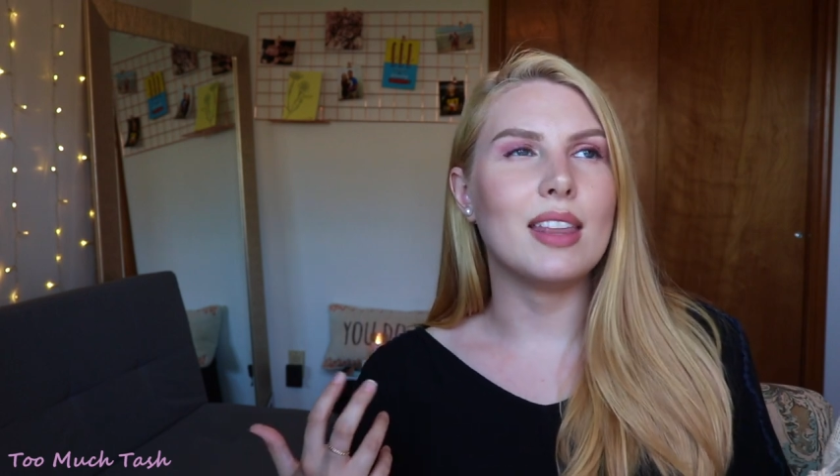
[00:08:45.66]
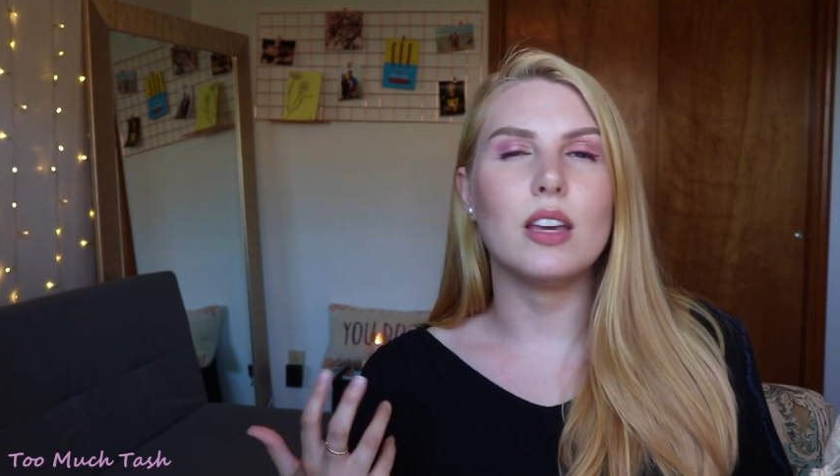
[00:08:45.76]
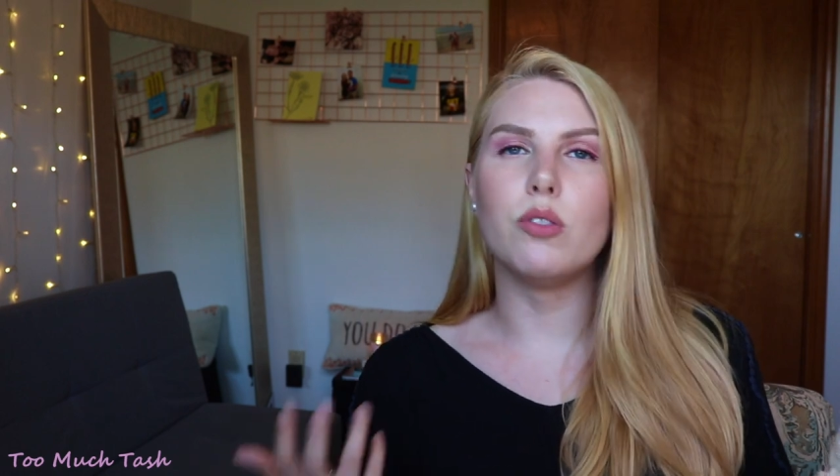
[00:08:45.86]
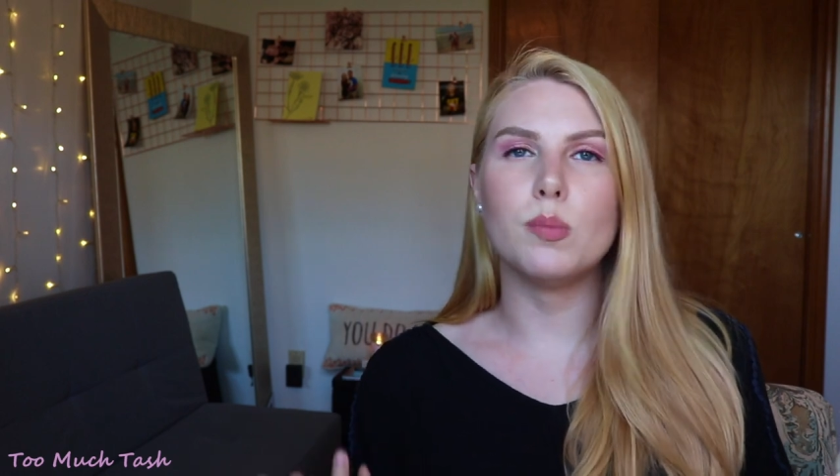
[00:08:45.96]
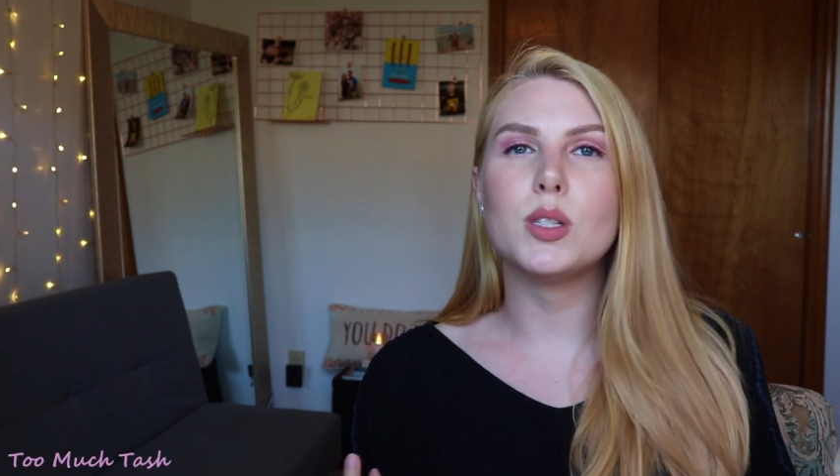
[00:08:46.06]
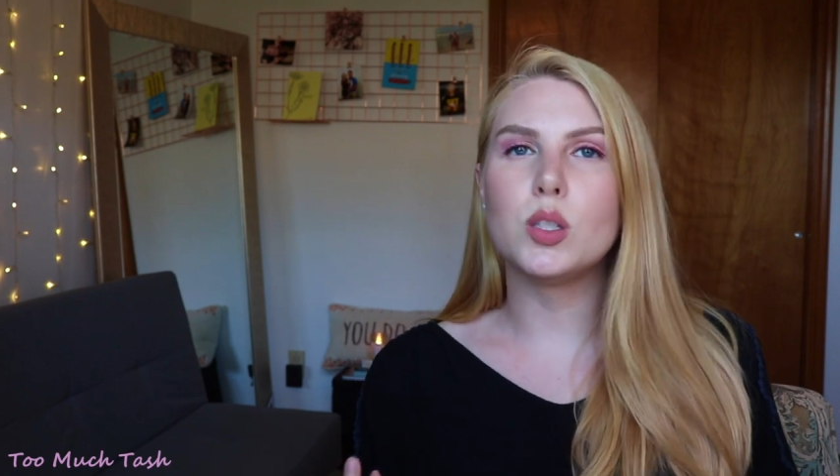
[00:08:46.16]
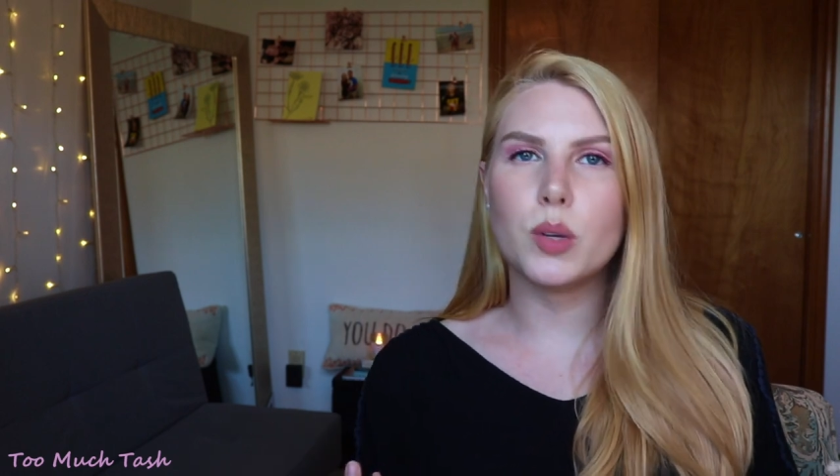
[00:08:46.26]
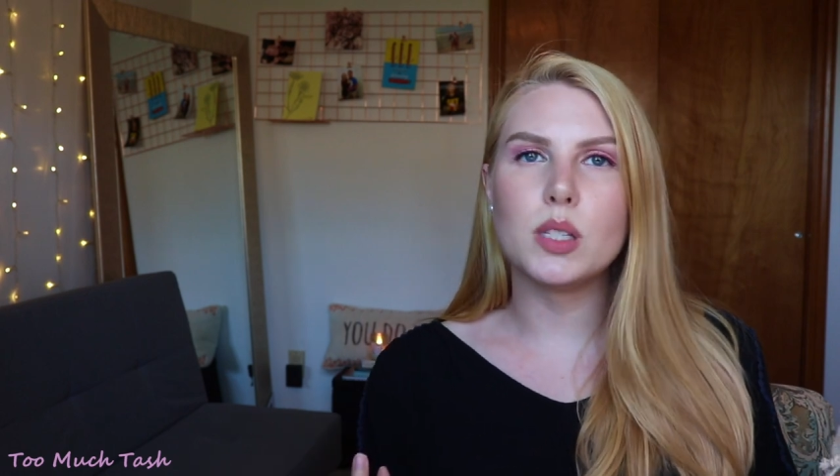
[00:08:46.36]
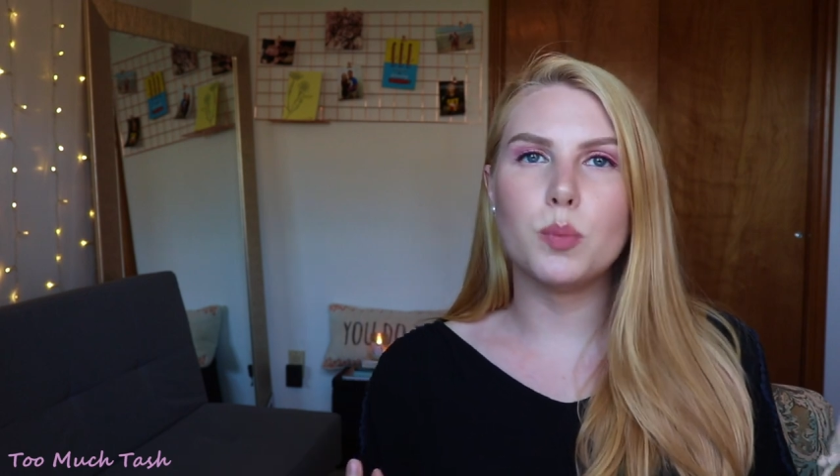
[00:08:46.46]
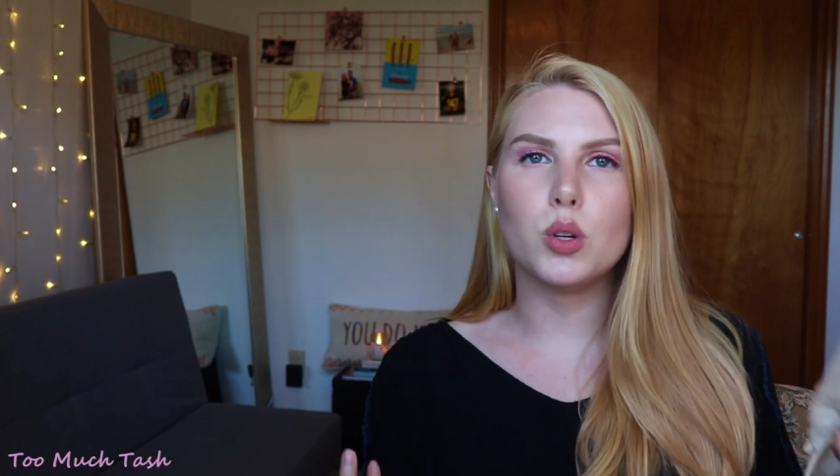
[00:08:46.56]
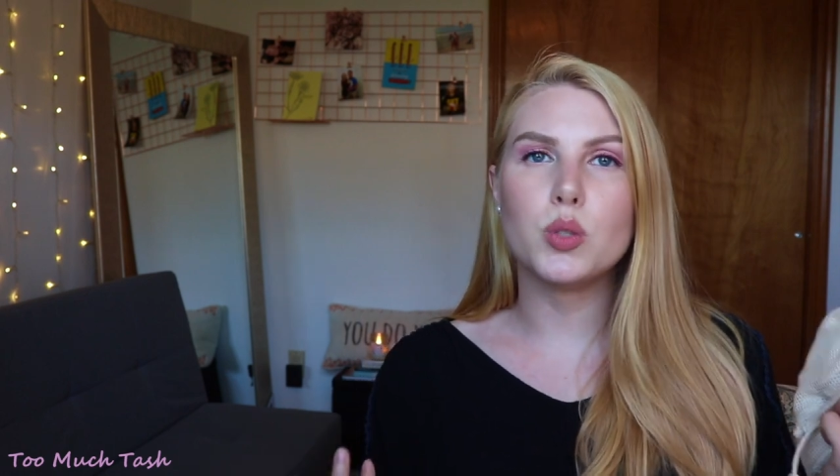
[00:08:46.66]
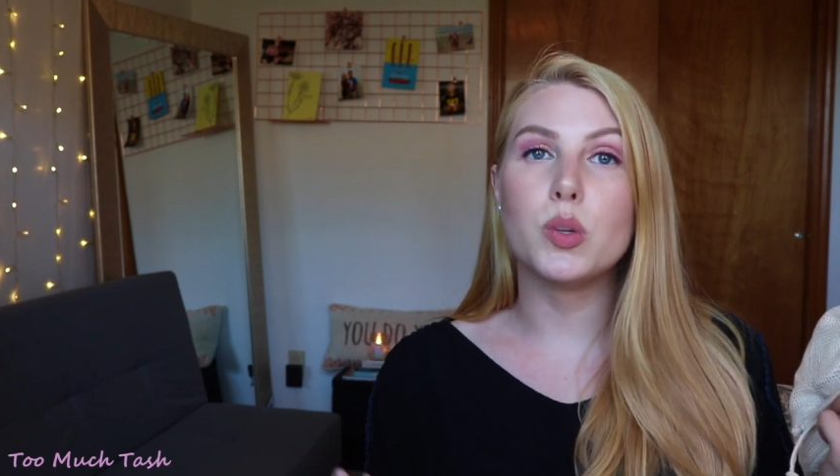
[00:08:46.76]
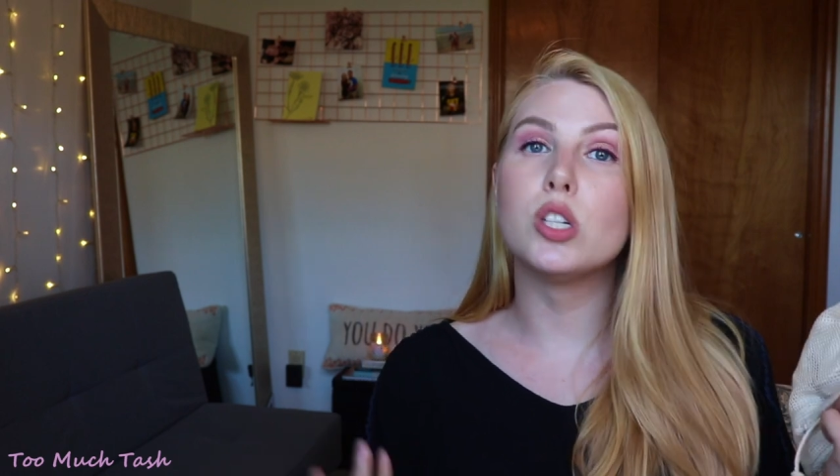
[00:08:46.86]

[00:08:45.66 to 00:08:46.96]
I think from Swissbirds,